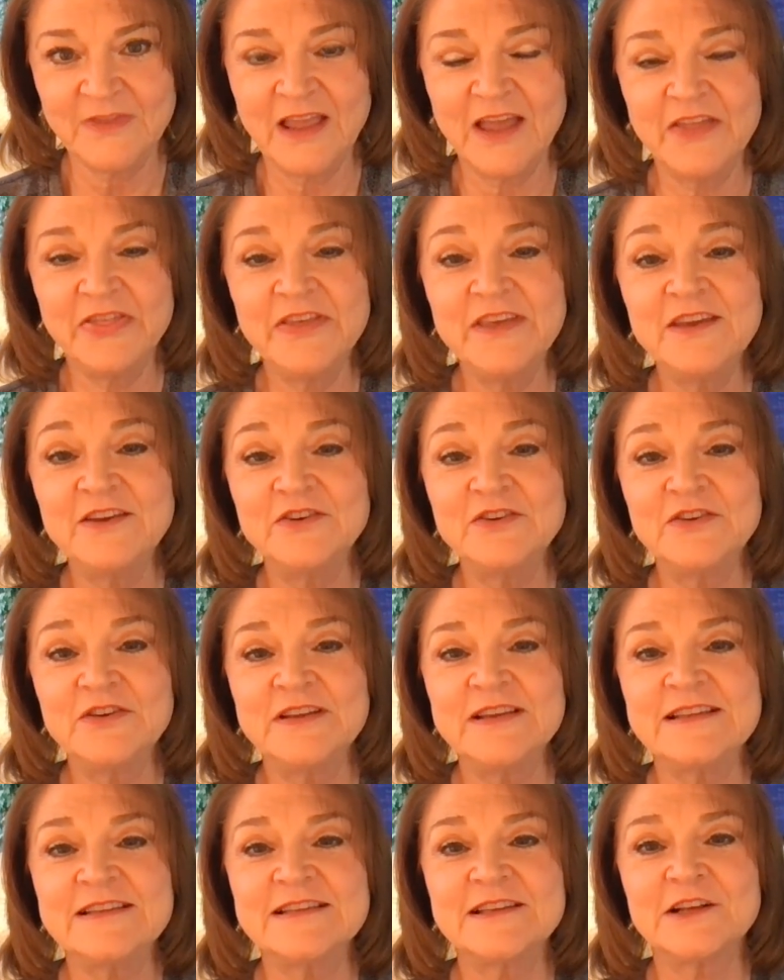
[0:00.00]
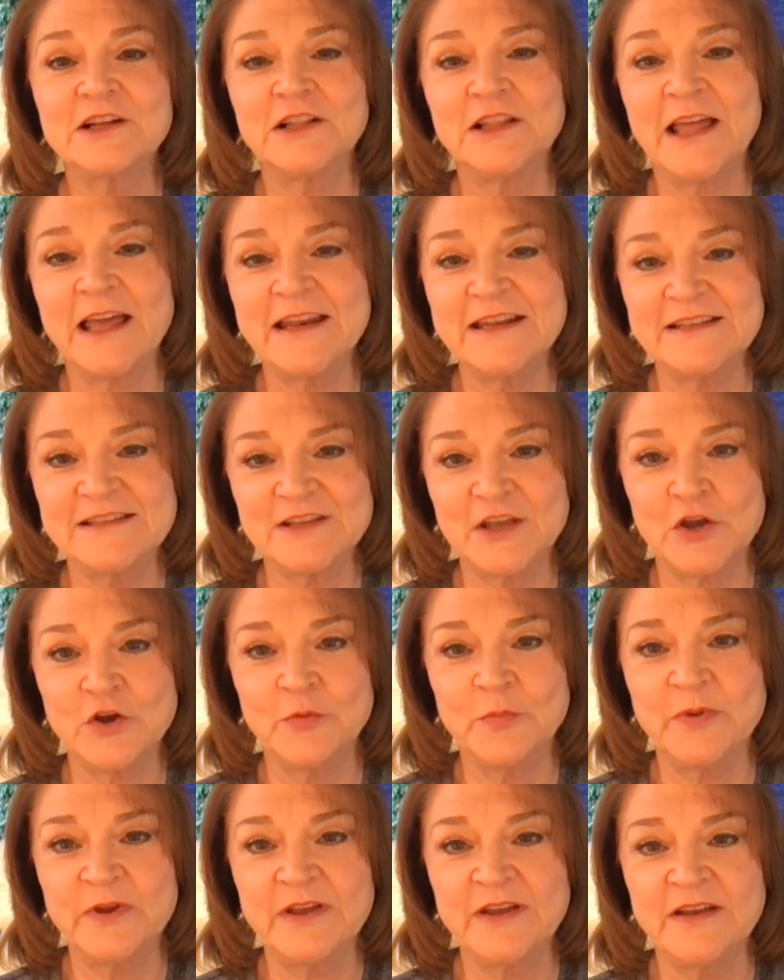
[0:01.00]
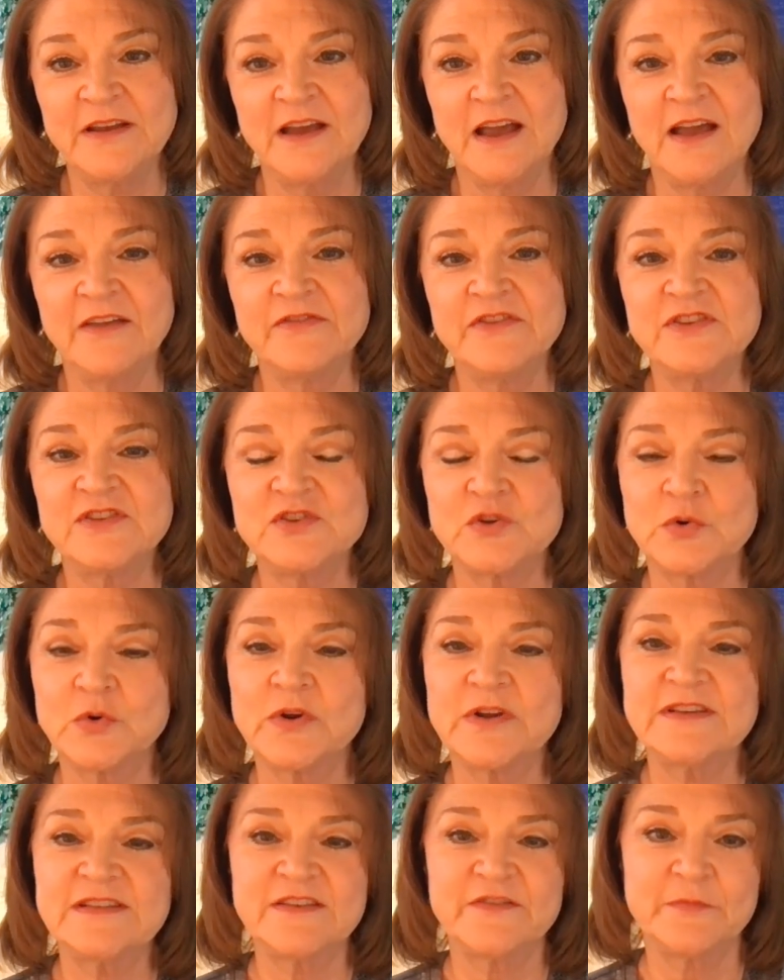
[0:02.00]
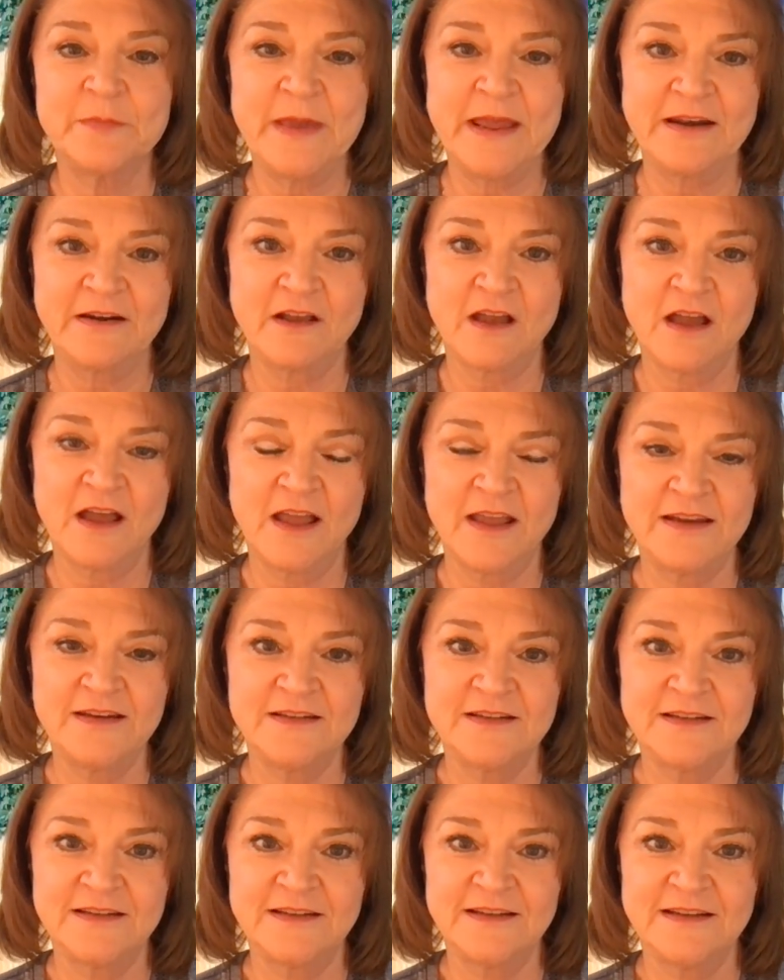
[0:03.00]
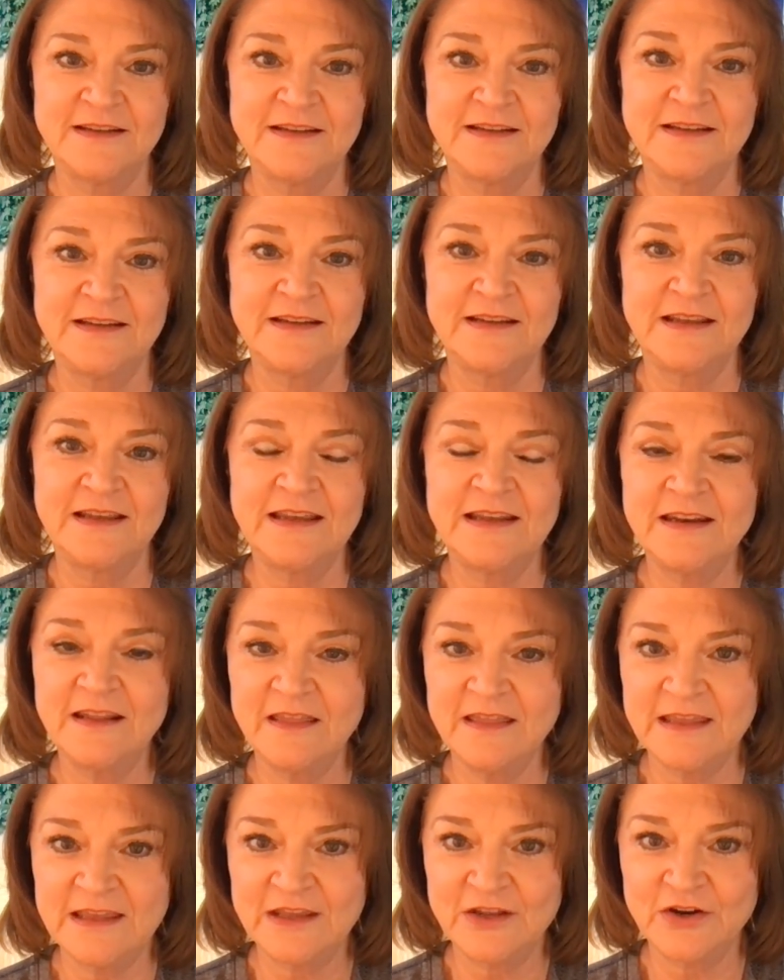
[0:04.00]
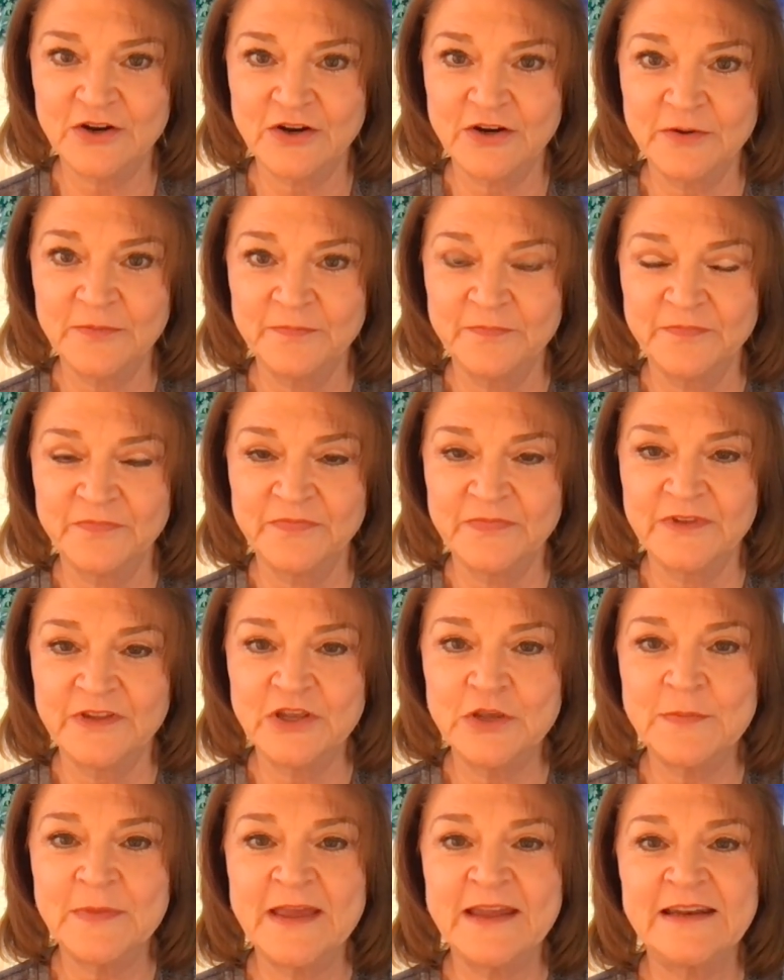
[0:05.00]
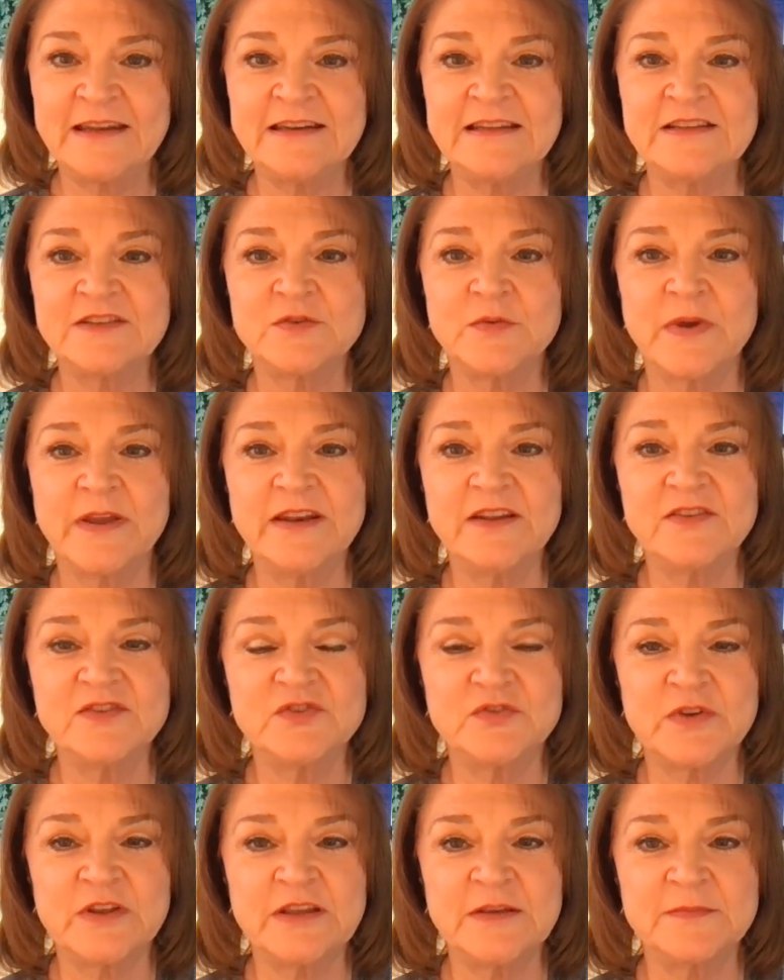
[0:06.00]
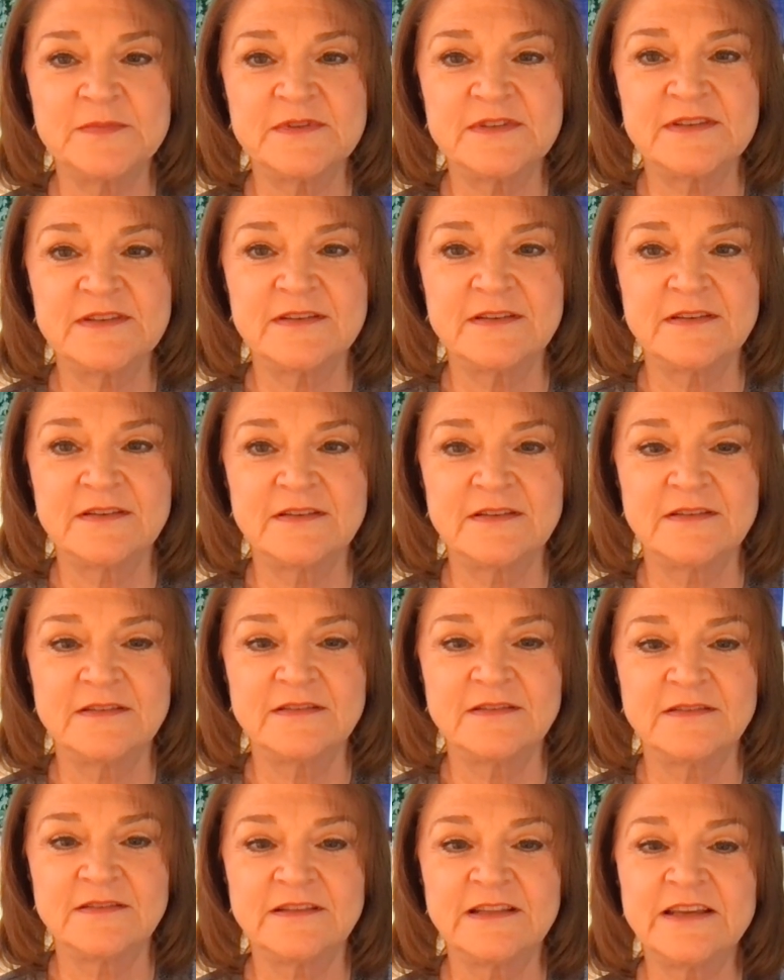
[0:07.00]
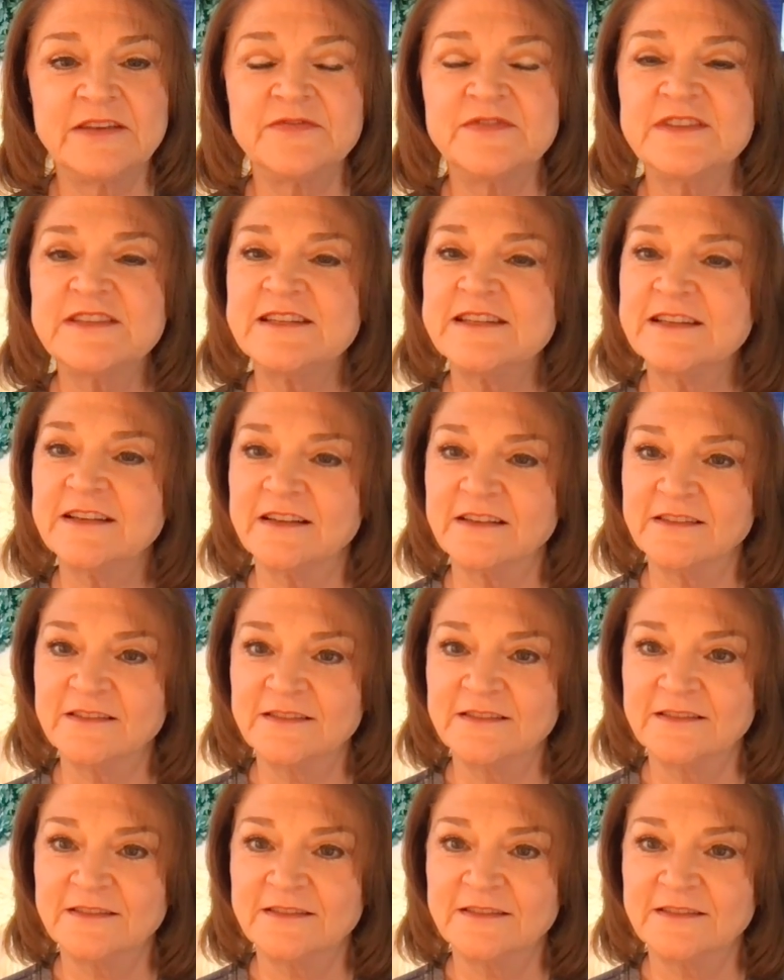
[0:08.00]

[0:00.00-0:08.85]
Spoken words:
A theater is a kaleidoscope of the stories of mankind. In a theater, humanity's greatest dreams live still